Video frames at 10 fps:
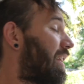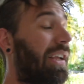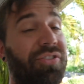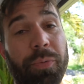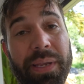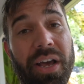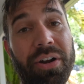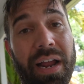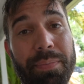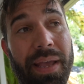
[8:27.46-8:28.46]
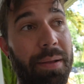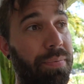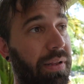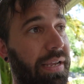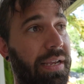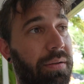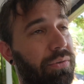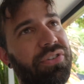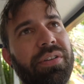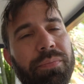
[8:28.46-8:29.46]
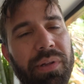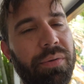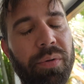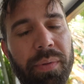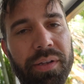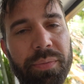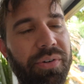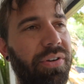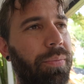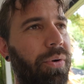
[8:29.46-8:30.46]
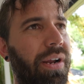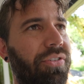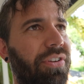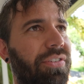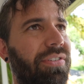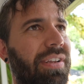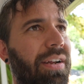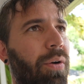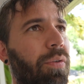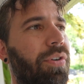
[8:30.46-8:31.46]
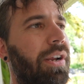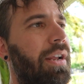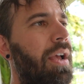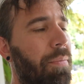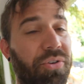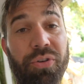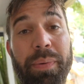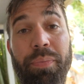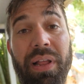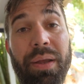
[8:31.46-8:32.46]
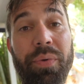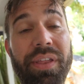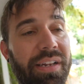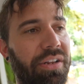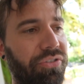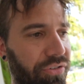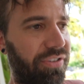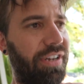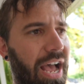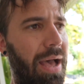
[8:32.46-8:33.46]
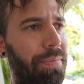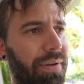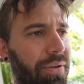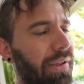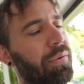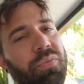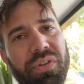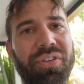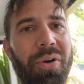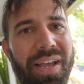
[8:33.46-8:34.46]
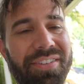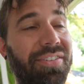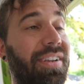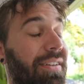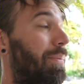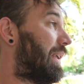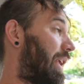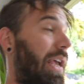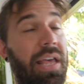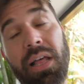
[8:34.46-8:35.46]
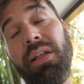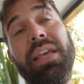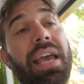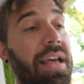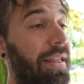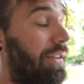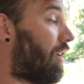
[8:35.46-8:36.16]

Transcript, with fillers: Like she'll be on her iPad playing. Well, she doesn't play Roblox much anymore. Actually, she's kind of over it. Uh, but she'll be playing with it, and then she'll stop and go like, "Let's go exercise." I'm like, "Hell yeah, that's